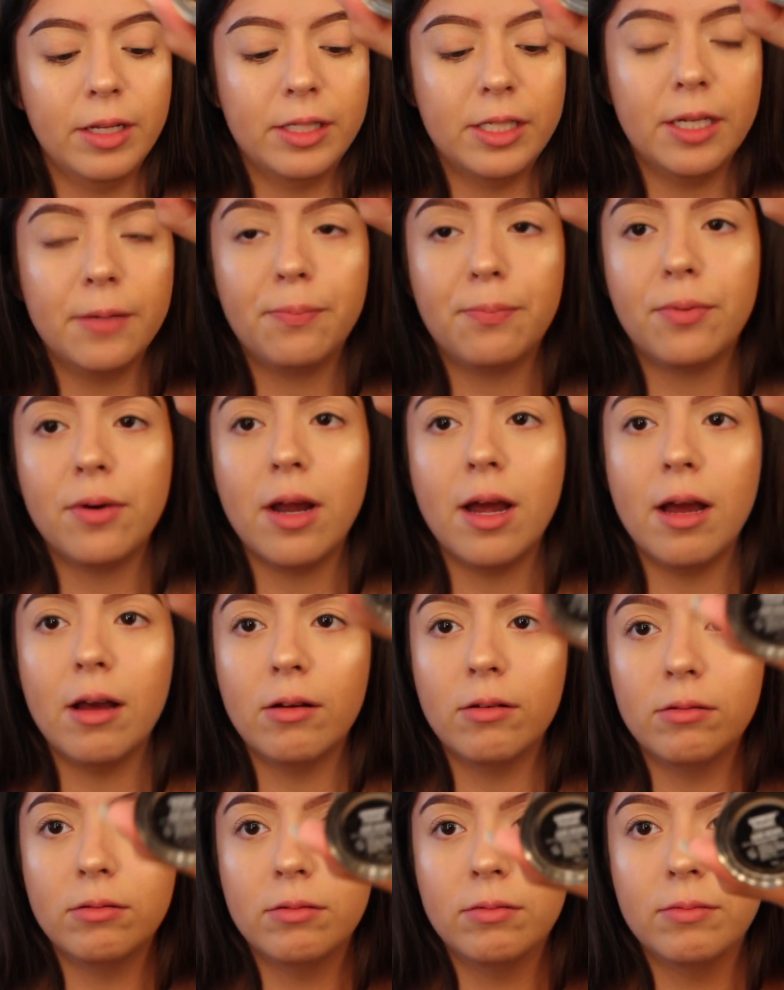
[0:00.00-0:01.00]
A dip
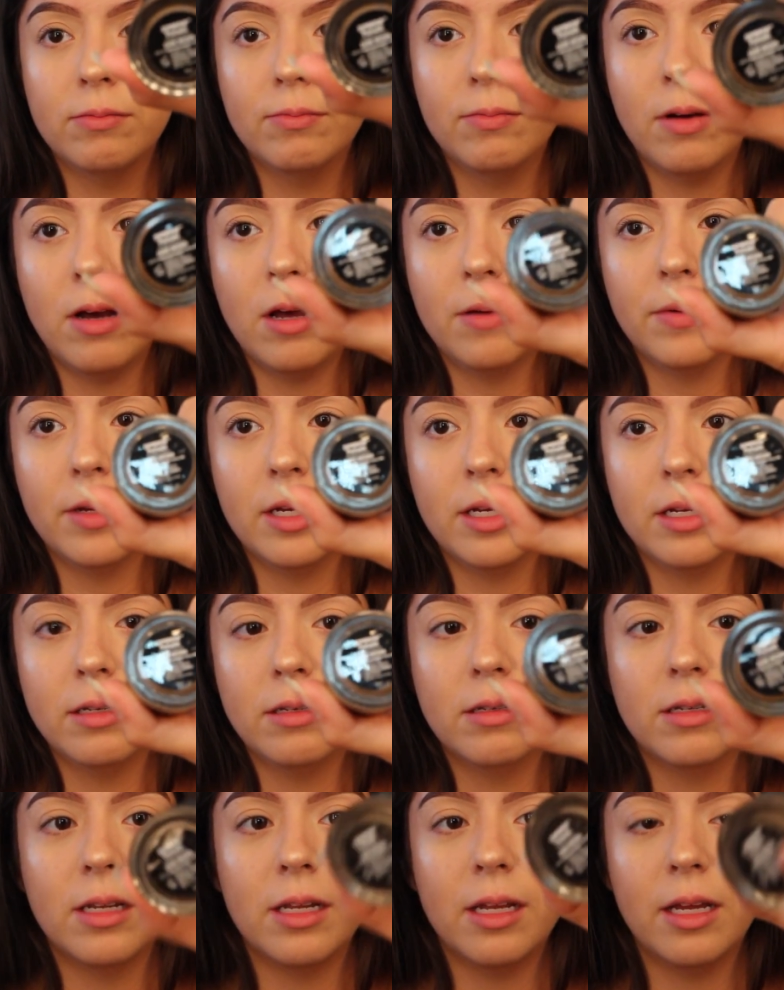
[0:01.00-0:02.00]
brow pomade,
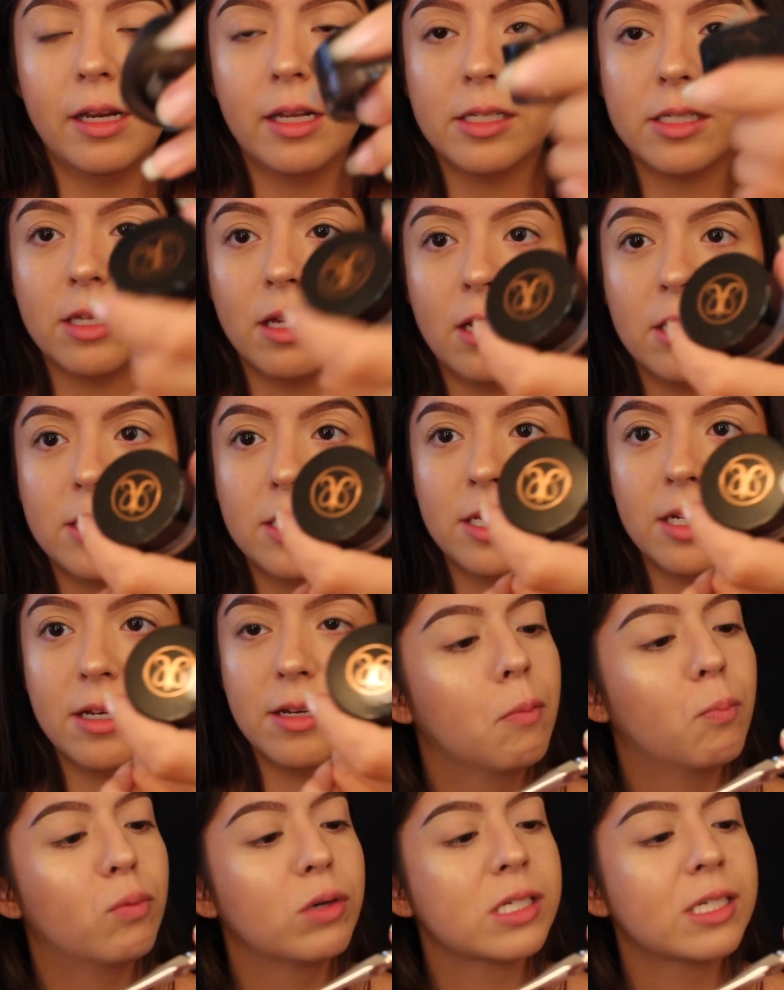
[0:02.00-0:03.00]

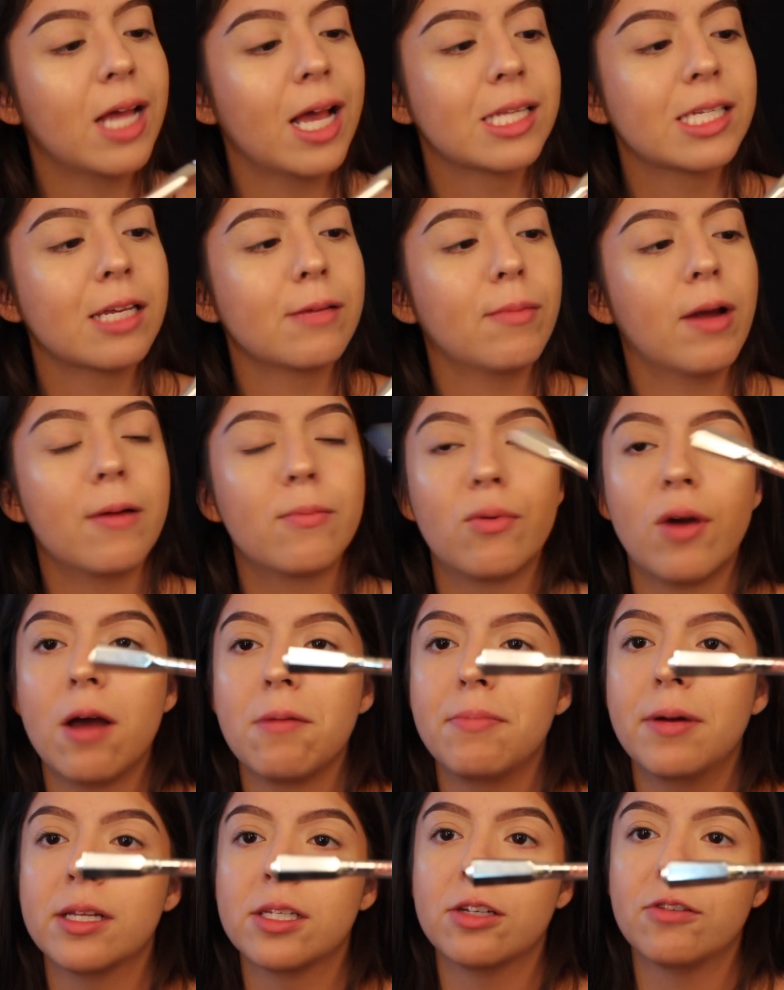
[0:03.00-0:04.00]
Anastasia. Precisely my brow
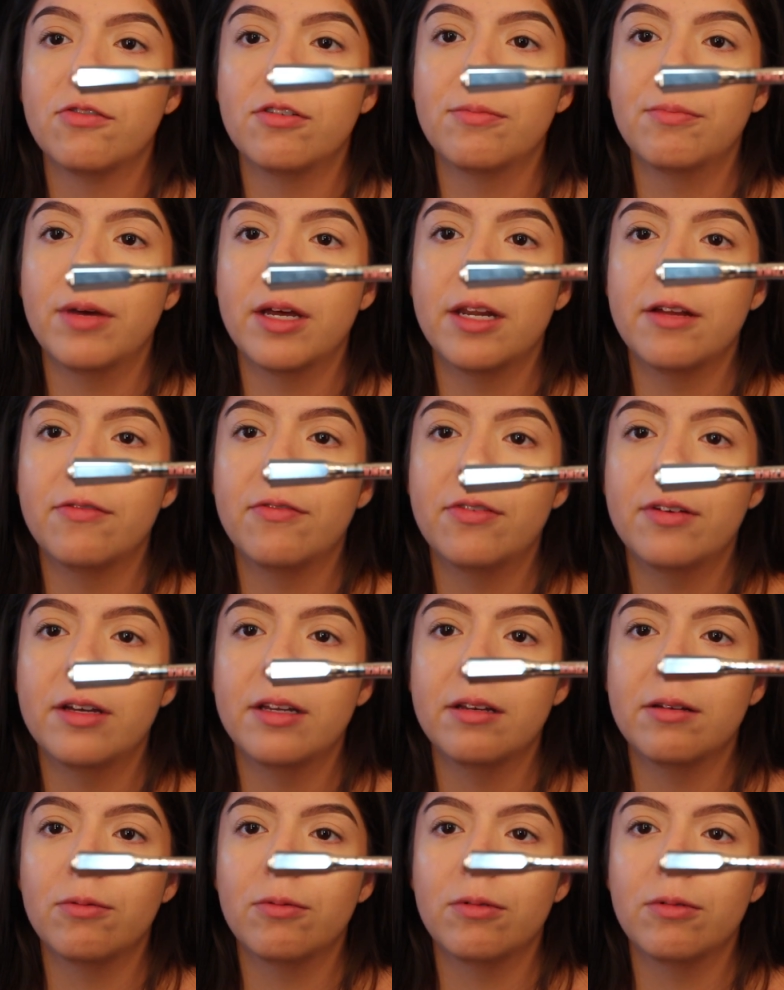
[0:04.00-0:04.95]
pencil from Benefit,